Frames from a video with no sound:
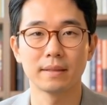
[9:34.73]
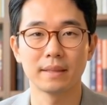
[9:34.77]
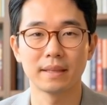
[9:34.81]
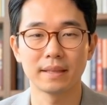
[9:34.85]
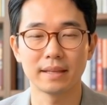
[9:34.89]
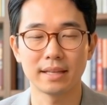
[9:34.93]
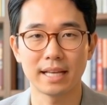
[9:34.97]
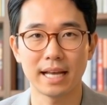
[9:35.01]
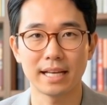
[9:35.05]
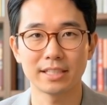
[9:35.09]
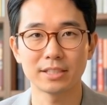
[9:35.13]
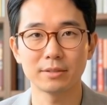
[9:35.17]

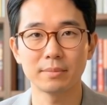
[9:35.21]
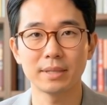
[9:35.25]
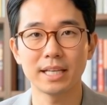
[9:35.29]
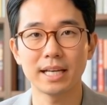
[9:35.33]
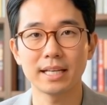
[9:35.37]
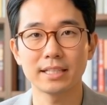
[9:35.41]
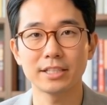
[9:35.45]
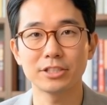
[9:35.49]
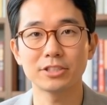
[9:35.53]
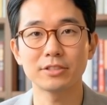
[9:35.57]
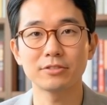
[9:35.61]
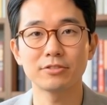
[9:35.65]
That
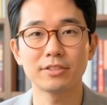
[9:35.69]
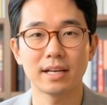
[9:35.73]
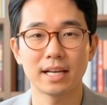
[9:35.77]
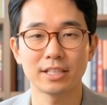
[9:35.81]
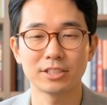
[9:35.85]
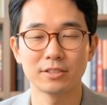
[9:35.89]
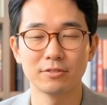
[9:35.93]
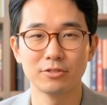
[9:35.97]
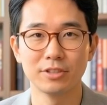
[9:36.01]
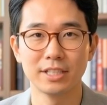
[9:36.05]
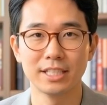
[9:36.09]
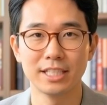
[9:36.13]
demand is
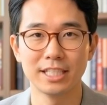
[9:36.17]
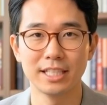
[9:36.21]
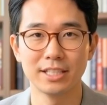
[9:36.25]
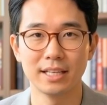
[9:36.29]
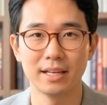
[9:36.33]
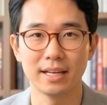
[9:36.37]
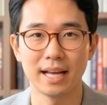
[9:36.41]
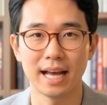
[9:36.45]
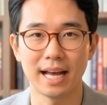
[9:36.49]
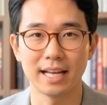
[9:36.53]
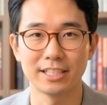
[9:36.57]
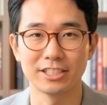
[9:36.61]
effectively
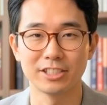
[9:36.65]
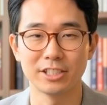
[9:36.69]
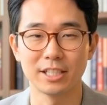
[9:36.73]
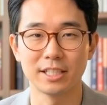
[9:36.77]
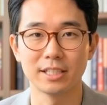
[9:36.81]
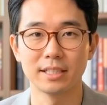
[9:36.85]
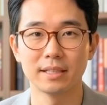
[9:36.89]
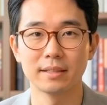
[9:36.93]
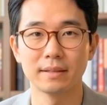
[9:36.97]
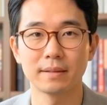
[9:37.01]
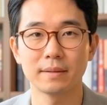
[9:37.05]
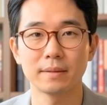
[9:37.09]

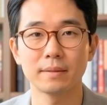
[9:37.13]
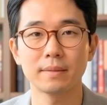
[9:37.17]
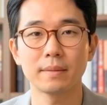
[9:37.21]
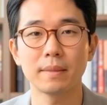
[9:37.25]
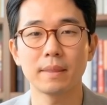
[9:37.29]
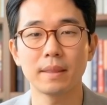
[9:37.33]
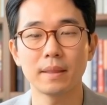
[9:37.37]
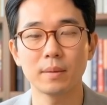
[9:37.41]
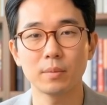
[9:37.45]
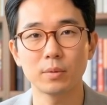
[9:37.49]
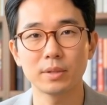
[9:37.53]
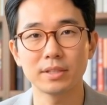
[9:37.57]
inelastic.
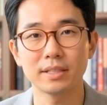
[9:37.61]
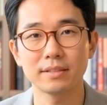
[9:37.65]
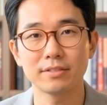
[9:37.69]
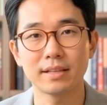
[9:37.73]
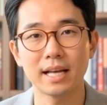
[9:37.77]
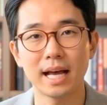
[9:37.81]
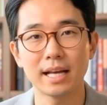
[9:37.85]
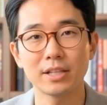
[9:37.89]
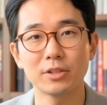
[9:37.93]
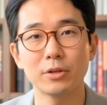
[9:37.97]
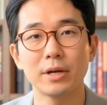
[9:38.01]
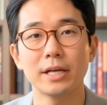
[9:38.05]
When the
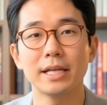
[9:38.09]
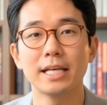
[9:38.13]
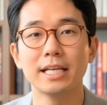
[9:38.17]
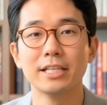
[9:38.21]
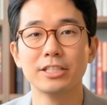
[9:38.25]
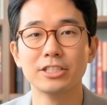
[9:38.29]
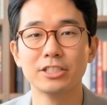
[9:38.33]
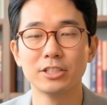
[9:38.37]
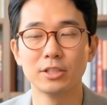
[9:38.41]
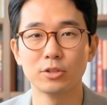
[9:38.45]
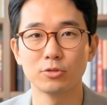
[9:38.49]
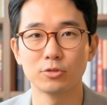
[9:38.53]
factory
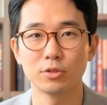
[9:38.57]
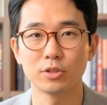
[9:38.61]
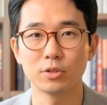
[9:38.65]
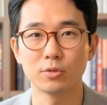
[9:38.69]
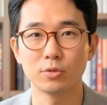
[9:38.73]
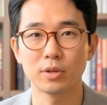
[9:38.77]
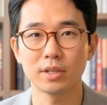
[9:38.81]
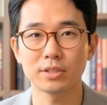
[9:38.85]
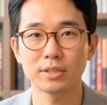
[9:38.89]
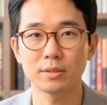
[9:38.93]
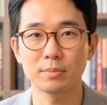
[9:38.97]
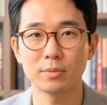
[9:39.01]
needs silver to
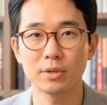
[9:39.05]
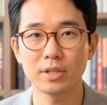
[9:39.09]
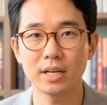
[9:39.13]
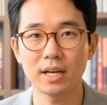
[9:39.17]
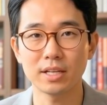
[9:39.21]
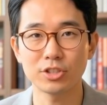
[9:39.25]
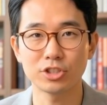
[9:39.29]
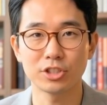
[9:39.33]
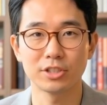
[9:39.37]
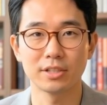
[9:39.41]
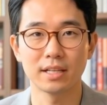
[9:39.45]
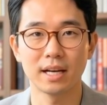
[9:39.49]
run the
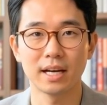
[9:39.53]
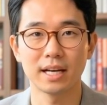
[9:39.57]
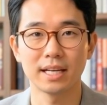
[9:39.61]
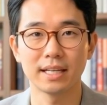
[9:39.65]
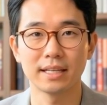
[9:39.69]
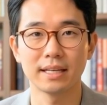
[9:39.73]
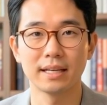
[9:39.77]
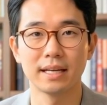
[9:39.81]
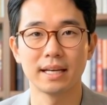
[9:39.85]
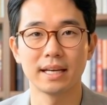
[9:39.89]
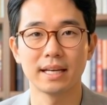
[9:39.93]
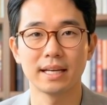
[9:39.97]
production
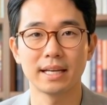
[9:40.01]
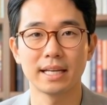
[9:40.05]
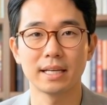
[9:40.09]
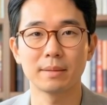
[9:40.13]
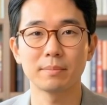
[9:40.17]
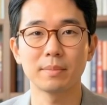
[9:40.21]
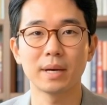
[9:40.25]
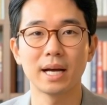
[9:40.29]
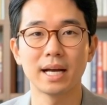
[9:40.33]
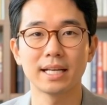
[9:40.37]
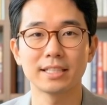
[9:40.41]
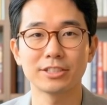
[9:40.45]
line,
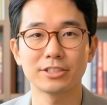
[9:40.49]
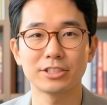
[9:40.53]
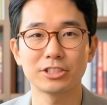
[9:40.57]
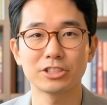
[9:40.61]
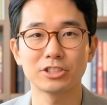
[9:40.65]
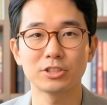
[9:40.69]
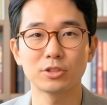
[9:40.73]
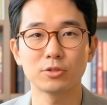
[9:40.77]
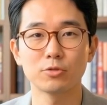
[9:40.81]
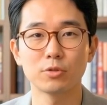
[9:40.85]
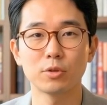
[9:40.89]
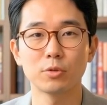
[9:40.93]
it buys the
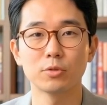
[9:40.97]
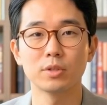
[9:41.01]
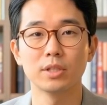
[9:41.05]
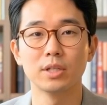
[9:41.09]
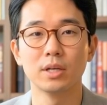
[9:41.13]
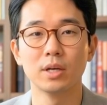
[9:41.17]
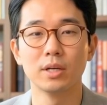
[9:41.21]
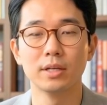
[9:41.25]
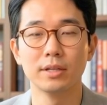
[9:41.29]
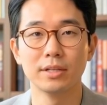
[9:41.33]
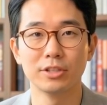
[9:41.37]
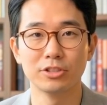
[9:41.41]
silver
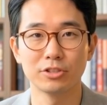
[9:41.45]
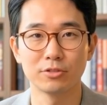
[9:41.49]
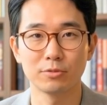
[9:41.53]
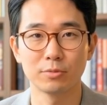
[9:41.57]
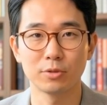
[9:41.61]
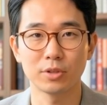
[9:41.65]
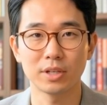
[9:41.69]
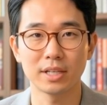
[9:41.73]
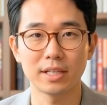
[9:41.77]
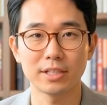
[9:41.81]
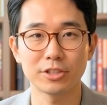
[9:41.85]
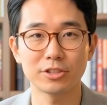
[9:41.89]
regardless of
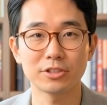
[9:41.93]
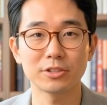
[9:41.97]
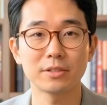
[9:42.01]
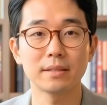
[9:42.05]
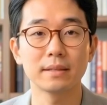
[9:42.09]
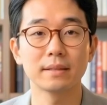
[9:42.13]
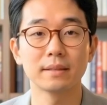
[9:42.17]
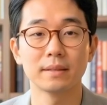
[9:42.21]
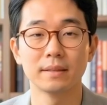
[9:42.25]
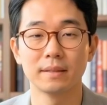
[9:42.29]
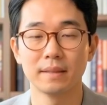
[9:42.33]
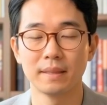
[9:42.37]
price.
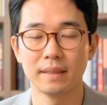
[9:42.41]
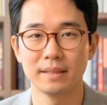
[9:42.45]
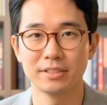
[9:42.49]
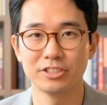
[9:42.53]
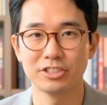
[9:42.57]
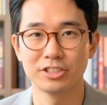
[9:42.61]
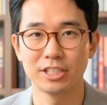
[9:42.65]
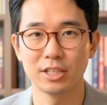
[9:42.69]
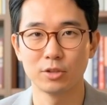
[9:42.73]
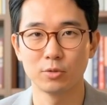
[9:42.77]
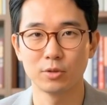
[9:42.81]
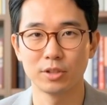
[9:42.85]

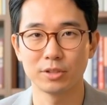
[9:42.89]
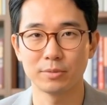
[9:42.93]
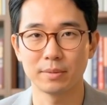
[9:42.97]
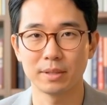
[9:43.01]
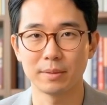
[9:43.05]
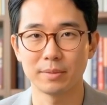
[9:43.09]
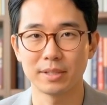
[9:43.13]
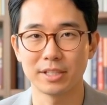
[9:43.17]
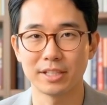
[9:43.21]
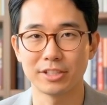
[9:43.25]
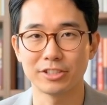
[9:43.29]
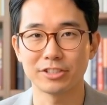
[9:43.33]
Stick with me
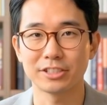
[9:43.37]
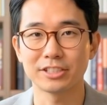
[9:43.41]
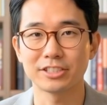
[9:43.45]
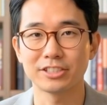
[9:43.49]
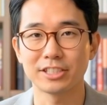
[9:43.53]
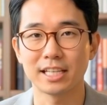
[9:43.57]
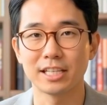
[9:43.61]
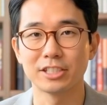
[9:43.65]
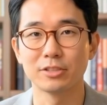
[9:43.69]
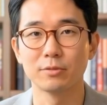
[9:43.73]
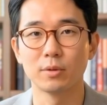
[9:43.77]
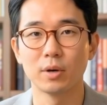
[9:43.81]
because this
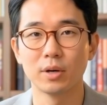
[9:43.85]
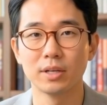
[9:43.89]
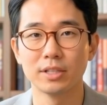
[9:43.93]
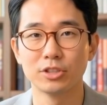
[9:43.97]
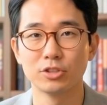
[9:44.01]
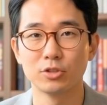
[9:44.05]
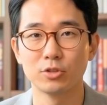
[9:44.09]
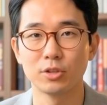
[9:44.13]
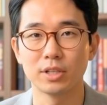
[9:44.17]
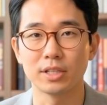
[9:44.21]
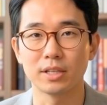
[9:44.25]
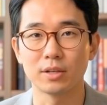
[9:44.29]
next part
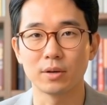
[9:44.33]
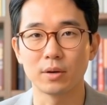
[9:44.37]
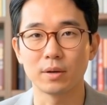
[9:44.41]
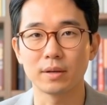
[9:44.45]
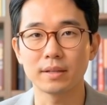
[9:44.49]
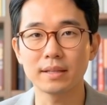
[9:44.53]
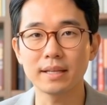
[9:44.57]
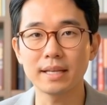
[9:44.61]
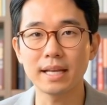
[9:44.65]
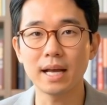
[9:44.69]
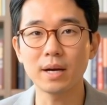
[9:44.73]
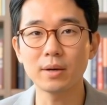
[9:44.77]
is
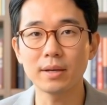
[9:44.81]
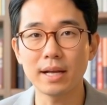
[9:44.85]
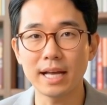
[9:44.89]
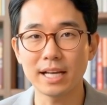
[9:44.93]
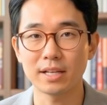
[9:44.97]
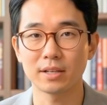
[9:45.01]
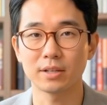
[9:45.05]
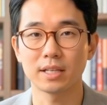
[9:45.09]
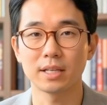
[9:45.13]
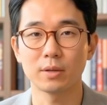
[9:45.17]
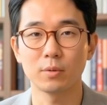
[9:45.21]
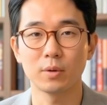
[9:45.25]
critical. Now
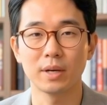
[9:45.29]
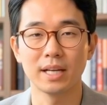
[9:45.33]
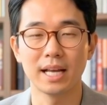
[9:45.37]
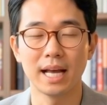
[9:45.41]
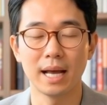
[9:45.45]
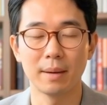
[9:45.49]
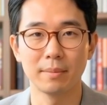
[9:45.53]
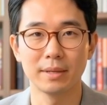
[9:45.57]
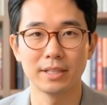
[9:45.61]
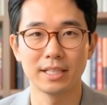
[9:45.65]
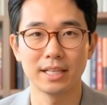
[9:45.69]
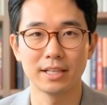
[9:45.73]
layer in what
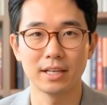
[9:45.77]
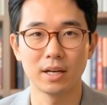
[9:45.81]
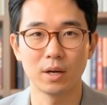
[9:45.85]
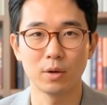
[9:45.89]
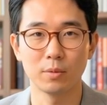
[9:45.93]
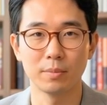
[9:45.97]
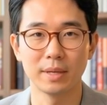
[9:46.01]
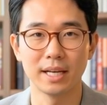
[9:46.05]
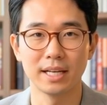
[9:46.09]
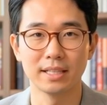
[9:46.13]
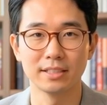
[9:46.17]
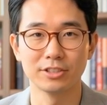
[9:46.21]
happened at
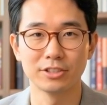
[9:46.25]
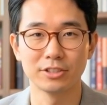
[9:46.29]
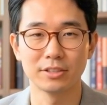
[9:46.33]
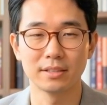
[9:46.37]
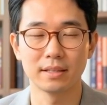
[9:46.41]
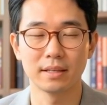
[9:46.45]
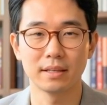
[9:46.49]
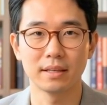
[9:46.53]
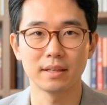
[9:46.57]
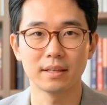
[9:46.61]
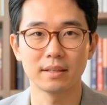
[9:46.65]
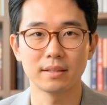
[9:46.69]
COMEX,
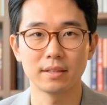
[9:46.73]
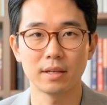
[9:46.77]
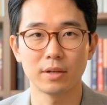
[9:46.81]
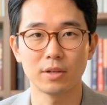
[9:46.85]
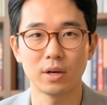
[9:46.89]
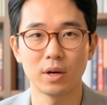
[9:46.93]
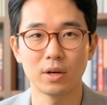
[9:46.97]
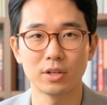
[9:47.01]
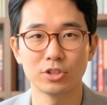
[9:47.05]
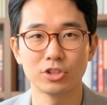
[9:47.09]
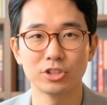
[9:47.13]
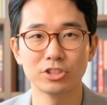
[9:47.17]
the
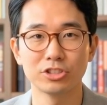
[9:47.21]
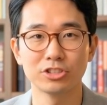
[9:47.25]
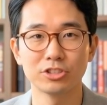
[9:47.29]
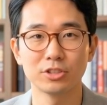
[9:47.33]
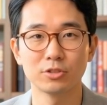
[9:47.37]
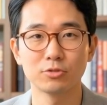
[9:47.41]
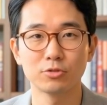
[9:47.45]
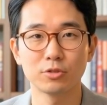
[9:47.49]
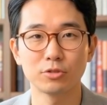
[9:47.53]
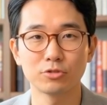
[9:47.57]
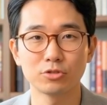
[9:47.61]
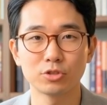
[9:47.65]
largest
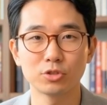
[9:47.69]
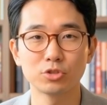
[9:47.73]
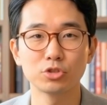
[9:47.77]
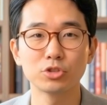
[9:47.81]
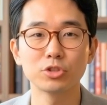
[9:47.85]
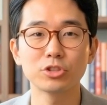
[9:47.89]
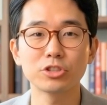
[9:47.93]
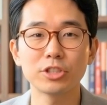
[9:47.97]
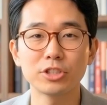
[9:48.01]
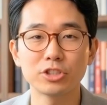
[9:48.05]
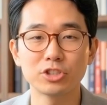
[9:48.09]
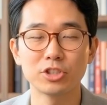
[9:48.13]
silver
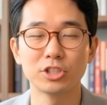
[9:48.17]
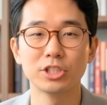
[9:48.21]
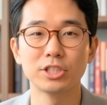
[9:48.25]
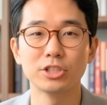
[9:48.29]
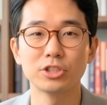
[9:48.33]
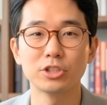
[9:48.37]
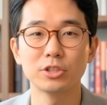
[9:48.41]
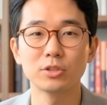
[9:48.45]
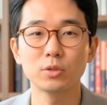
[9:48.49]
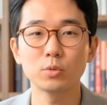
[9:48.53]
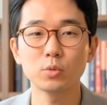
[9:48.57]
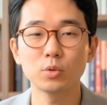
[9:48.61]
futures
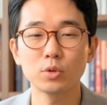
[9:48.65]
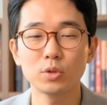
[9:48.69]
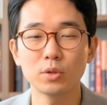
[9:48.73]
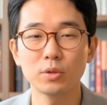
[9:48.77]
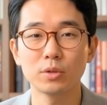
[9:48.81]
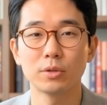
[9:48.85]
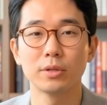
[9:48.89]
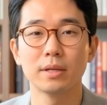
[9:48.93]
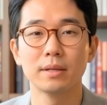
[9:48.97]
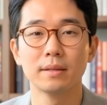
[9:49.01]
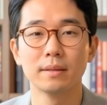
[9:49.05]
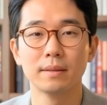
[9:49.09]
exchange in the
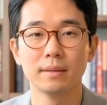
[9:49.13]
world.